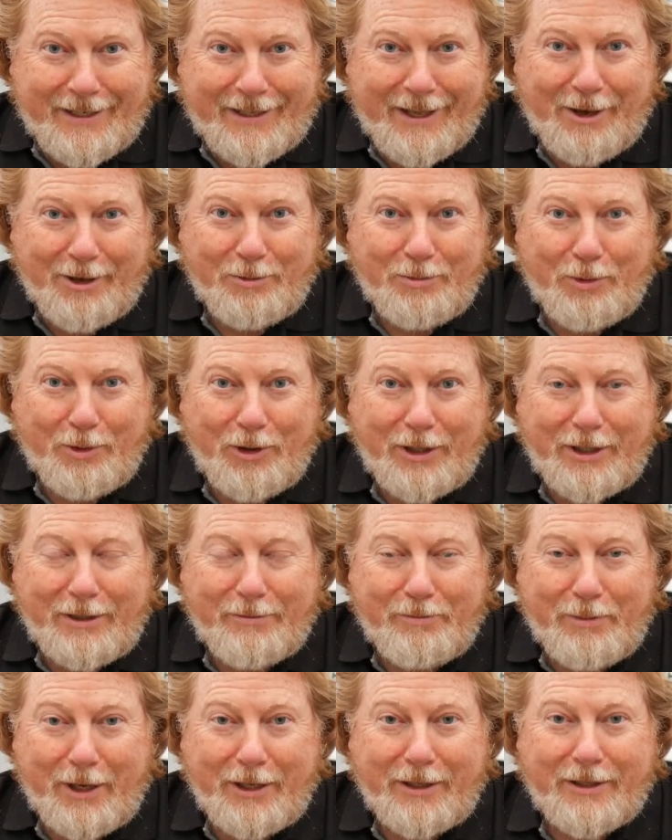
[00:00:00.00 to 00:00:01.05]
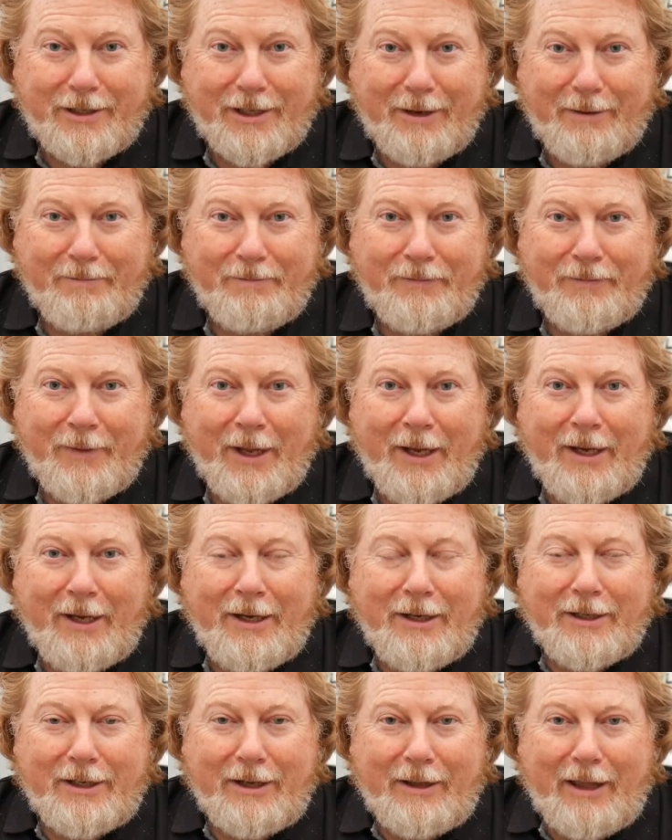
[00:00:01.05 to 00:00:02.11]
those boys, but
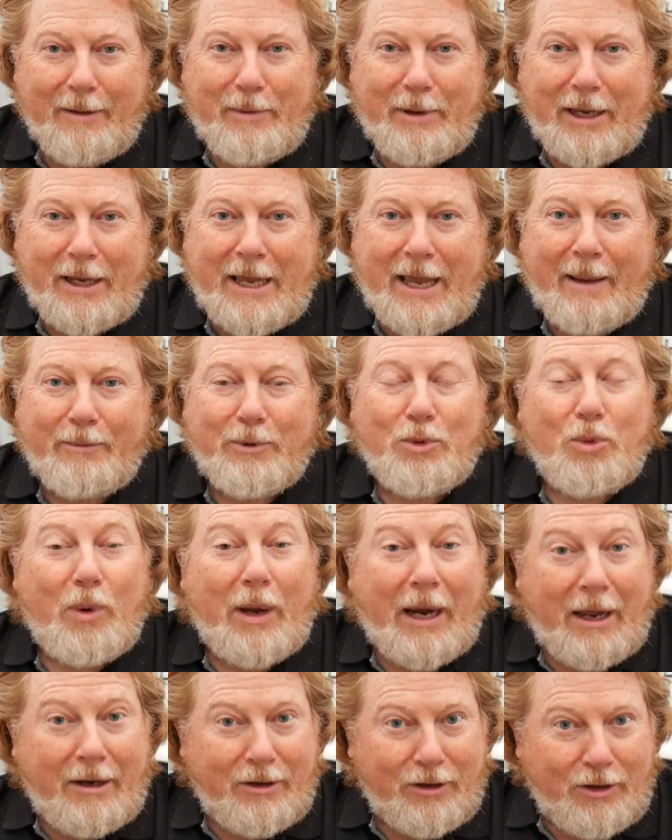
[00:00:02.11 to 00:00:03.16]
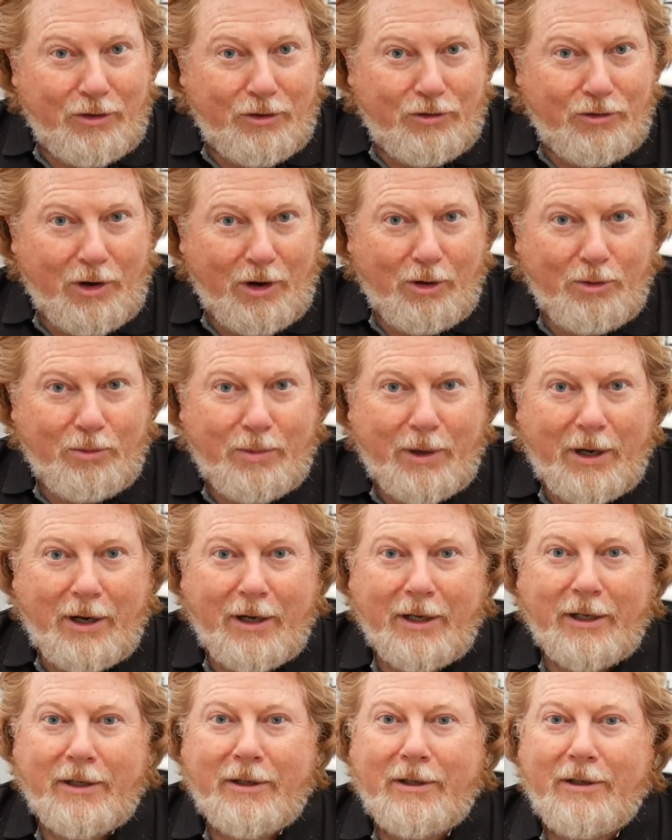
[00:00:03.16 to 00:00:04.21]
so they've been kept well under control
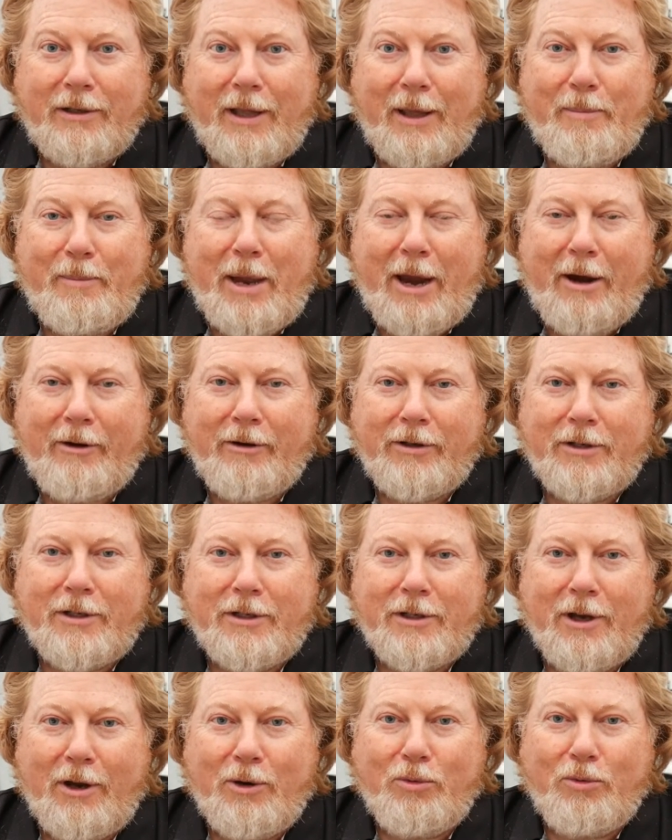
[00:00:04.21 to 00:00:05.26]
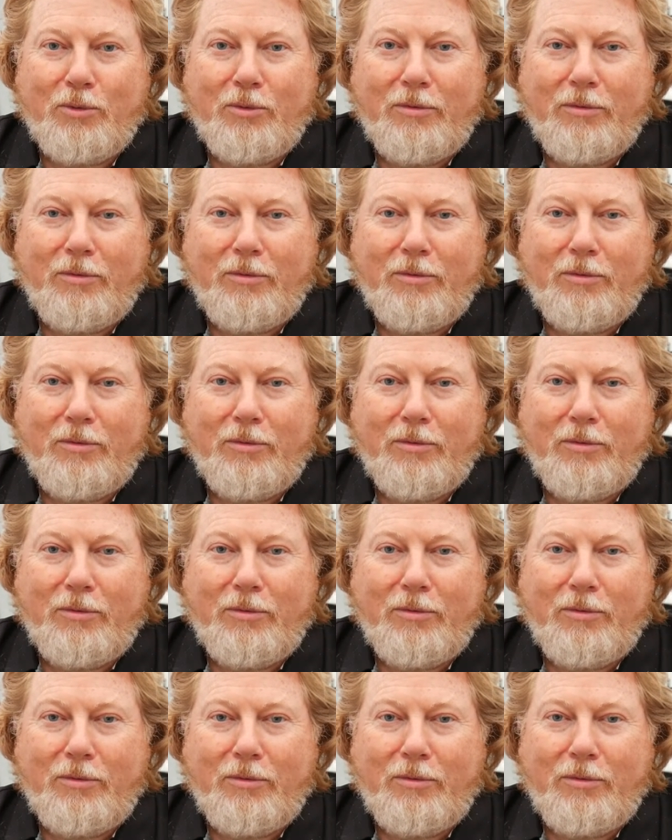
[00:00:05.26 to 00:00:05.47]
by their parents. So